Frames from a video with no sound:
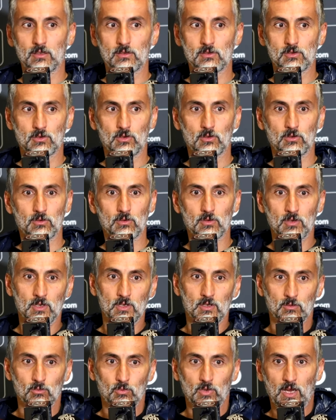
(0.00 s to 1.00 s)
So
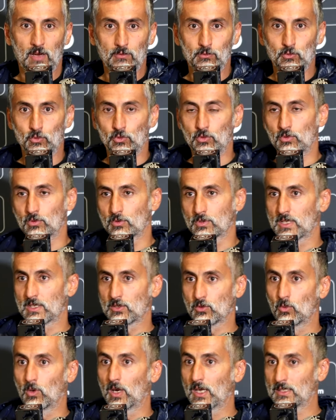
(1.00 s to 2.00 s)
we have to use the
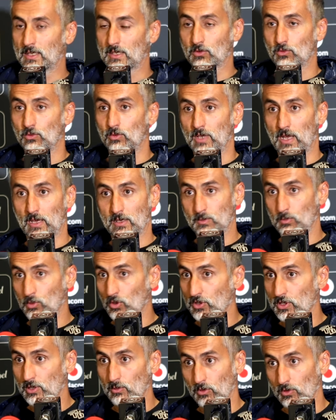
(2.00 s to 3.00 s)
squad as good as
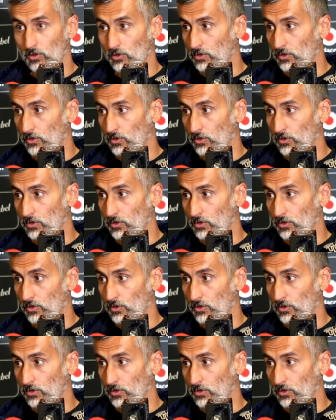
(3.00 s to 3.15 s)
possible.